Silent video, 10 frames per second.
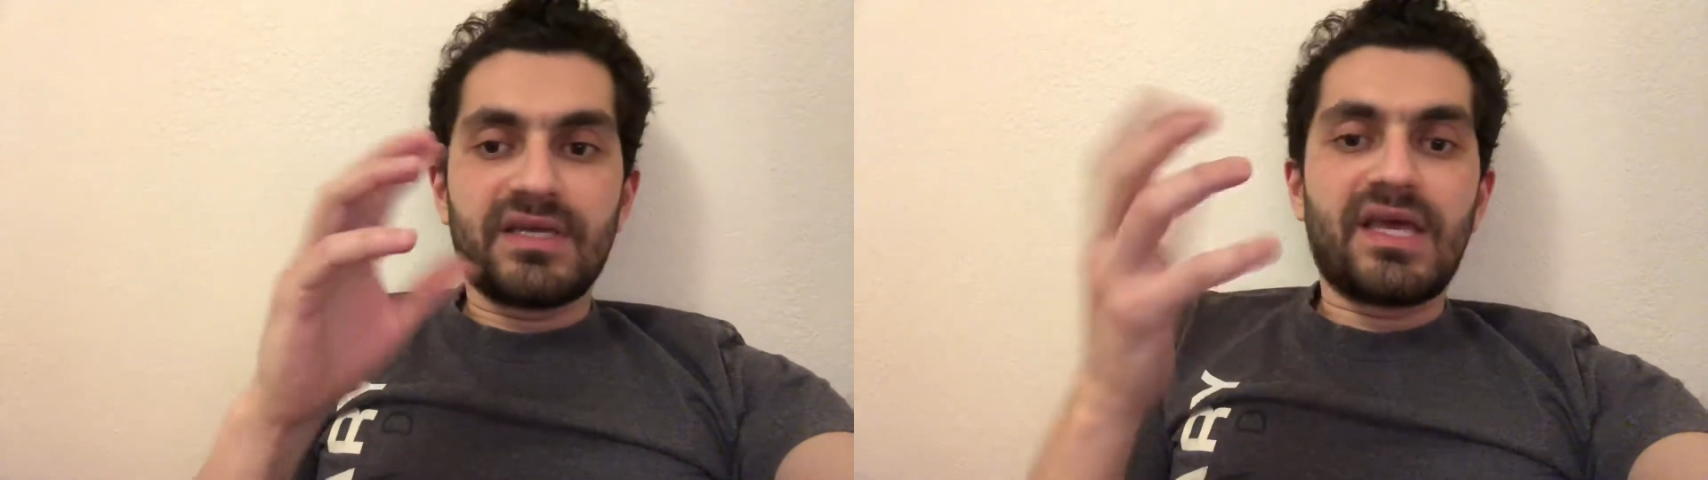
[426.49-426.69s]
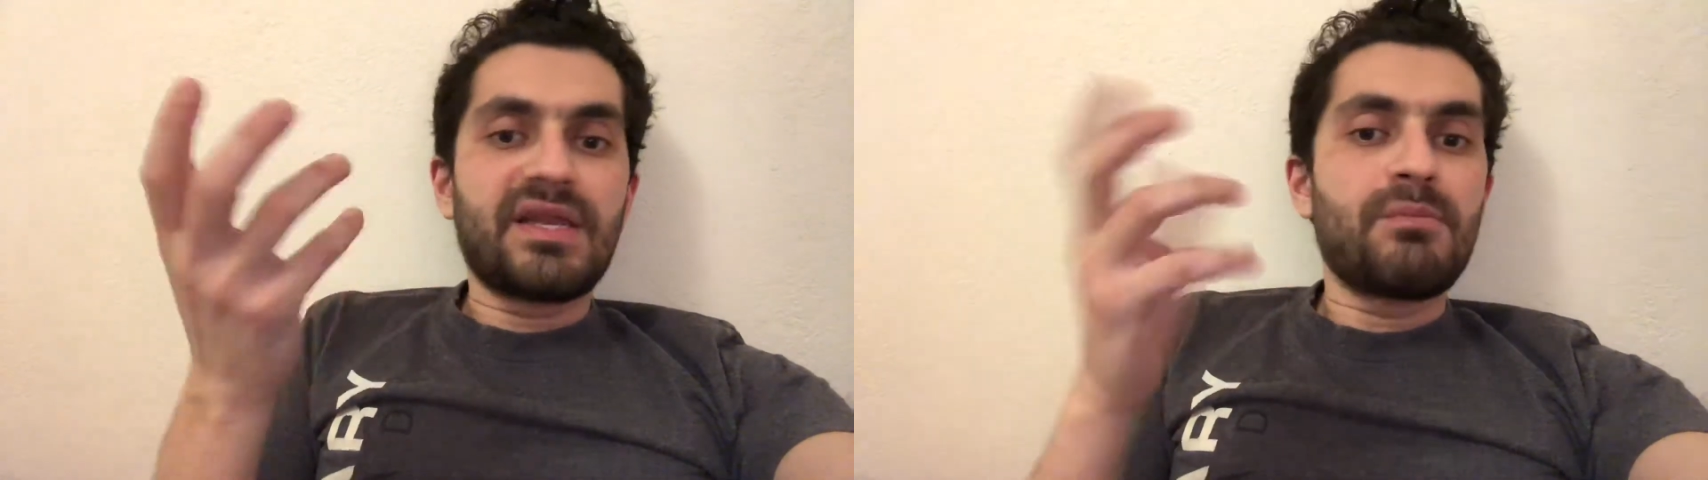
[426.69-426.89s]

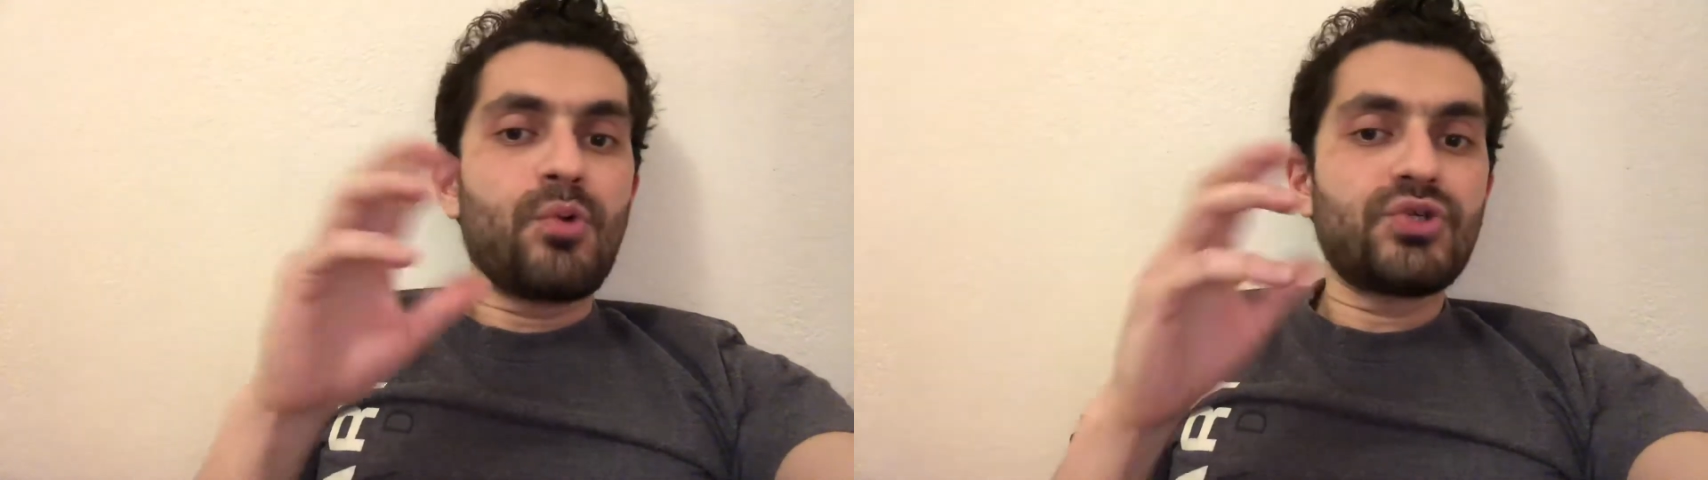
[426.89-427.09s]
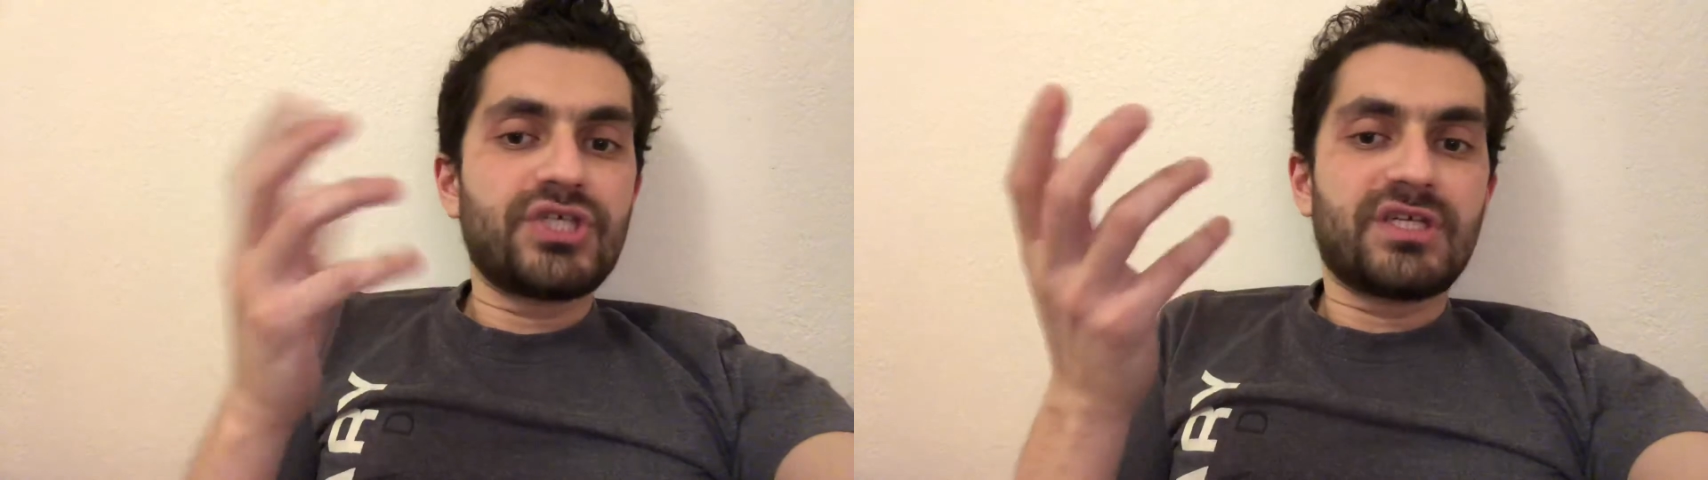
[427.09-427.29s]
kind of
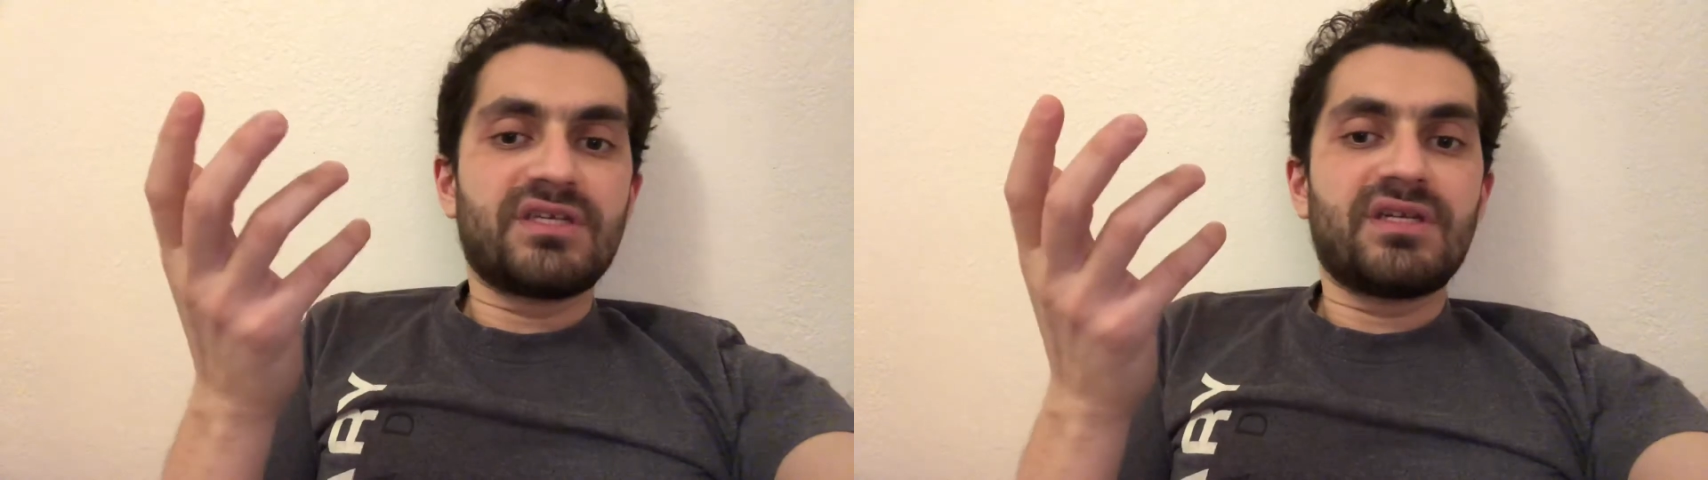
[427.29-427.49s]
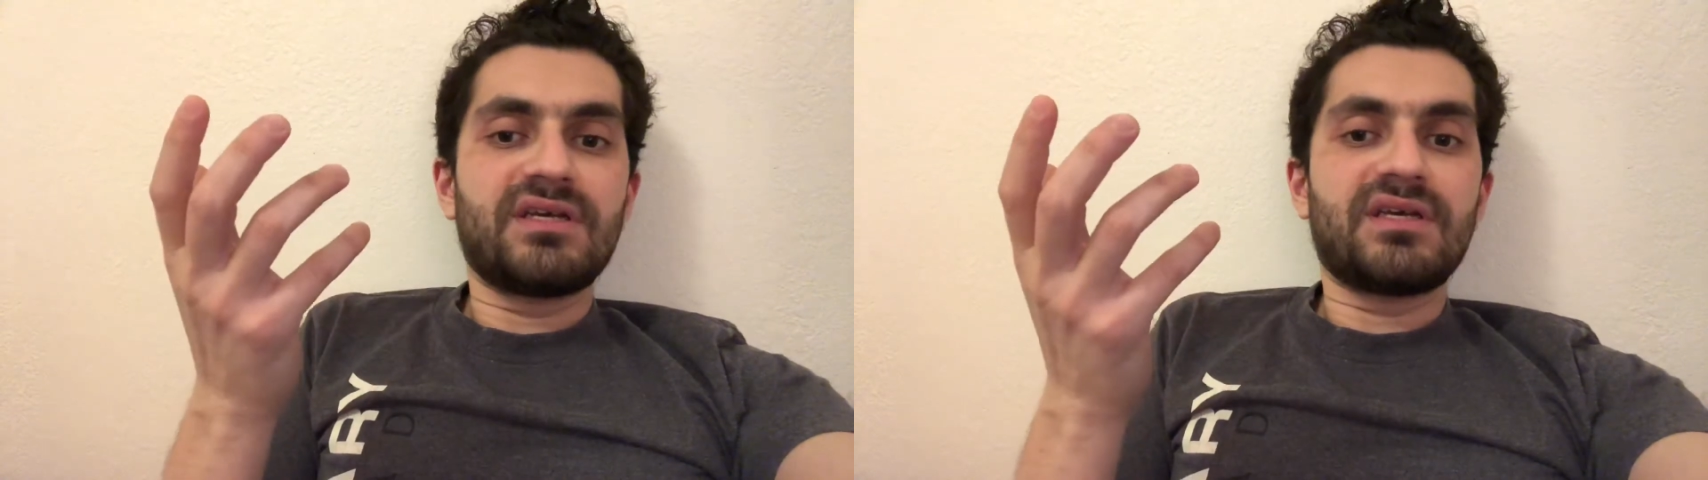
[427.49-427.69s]

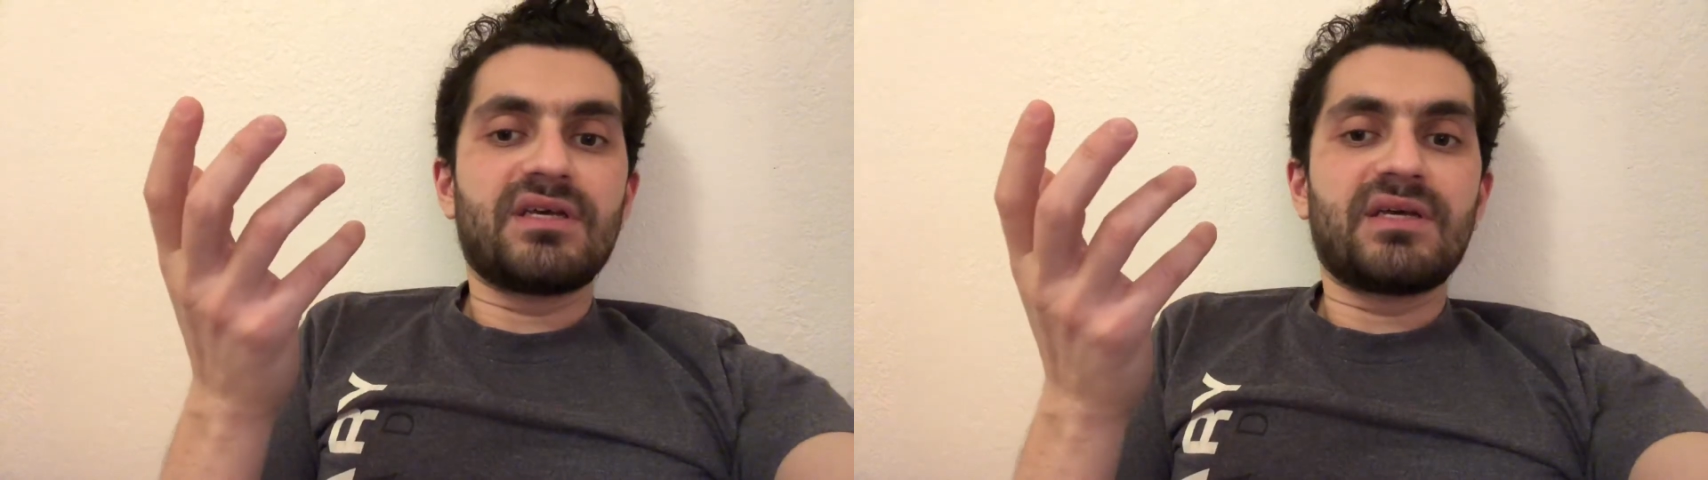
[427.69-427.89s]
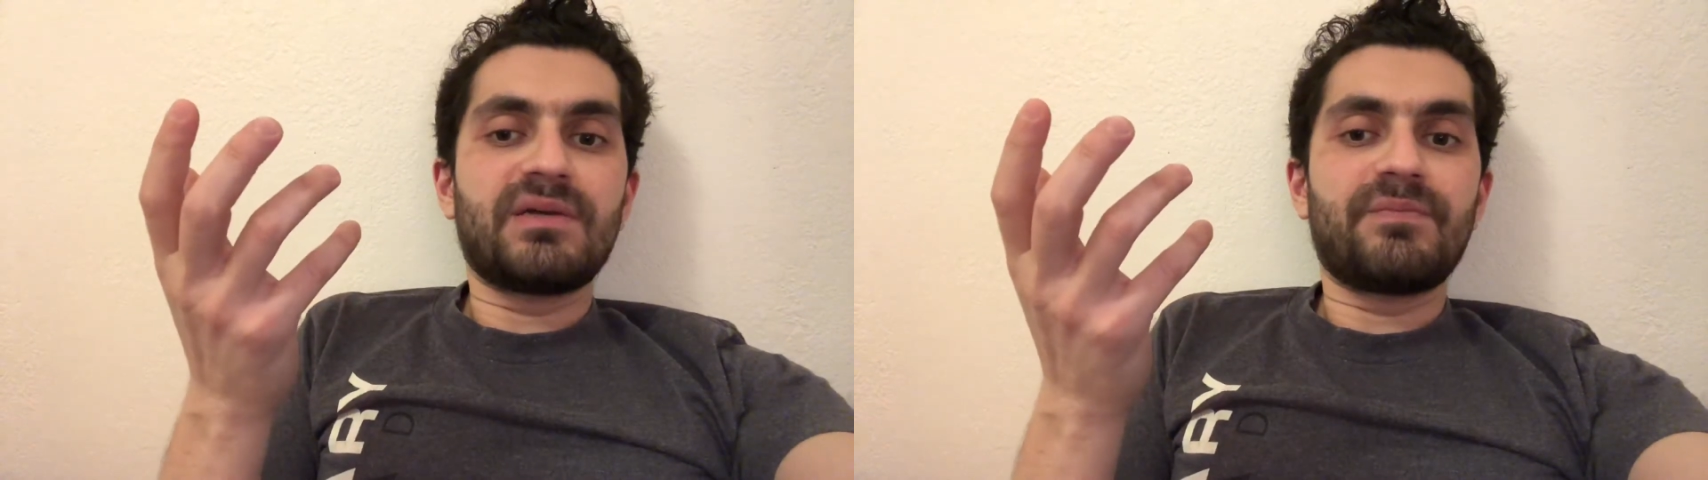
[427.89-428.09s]
motion
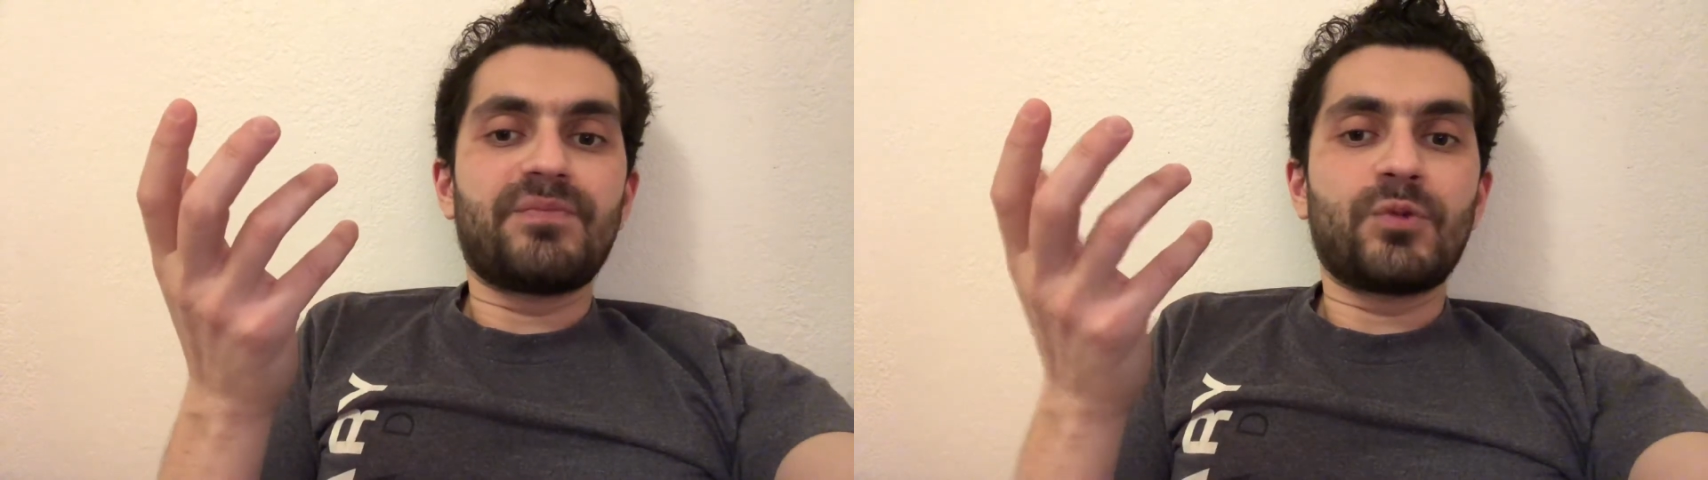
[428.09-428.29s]
um,